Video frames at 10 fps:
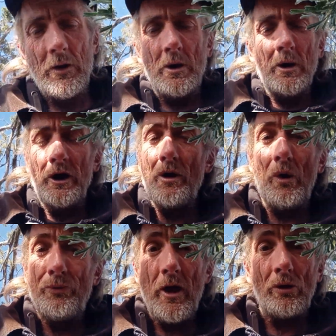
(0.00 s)
It
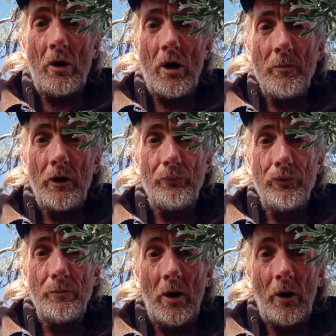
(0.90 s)
don't take long to make a
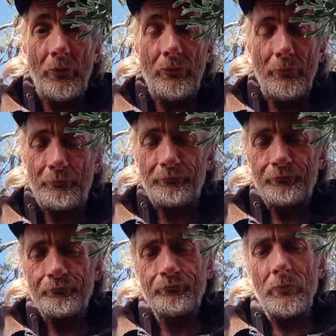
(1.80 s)
few bucks.
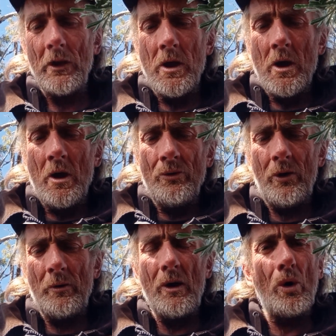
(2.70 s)
So I'm
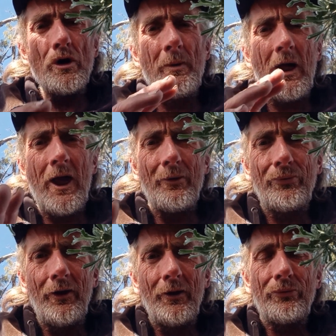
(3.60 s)
not worried about
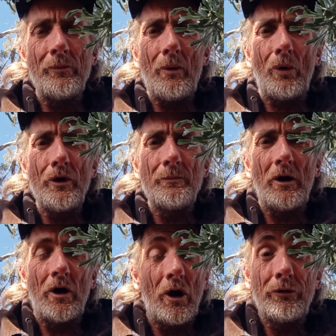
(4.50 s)
AdSense. I'm not worried about
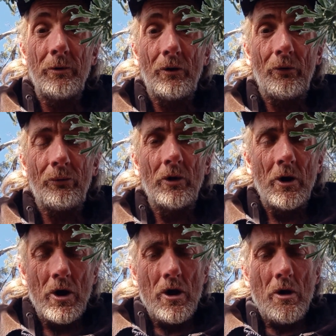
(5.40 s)
contributors.
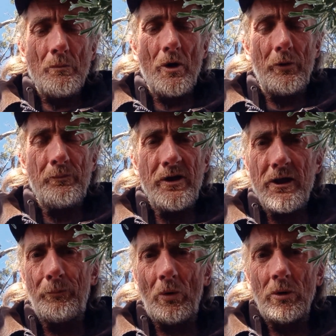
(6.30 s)
But the
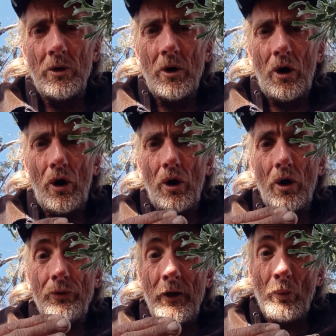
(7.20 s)
people
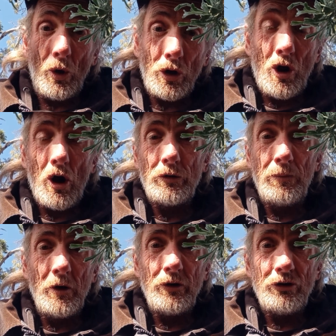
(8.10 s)
that were
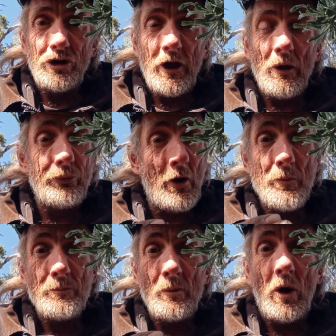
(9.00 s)
contributing to channels that
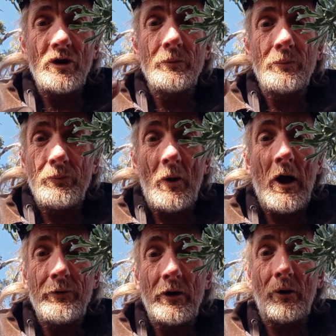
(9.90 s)
I've been watching for
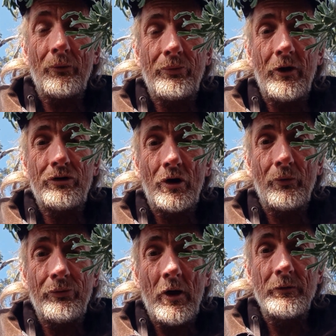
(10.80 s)
5 years, 6 years,
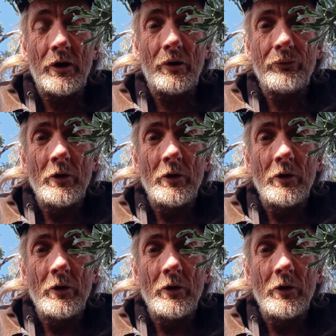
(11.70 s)
7 years,